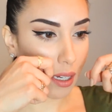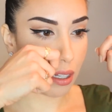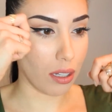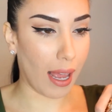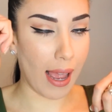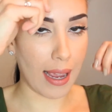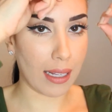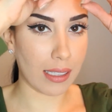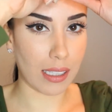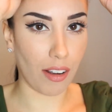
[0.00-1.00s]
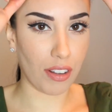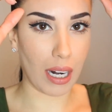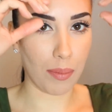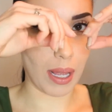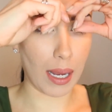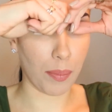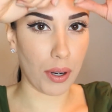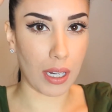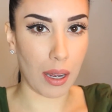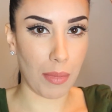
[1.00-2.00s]
clay and stuff that I'm like
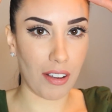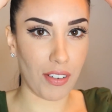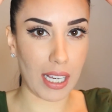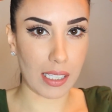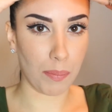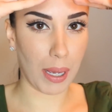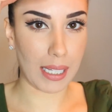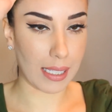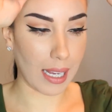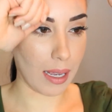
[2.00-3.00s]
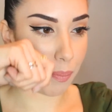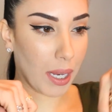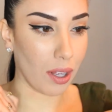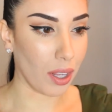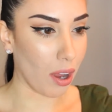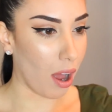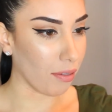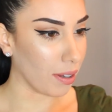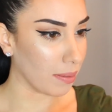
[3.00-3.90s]
putting on my face and pasting and peeling off,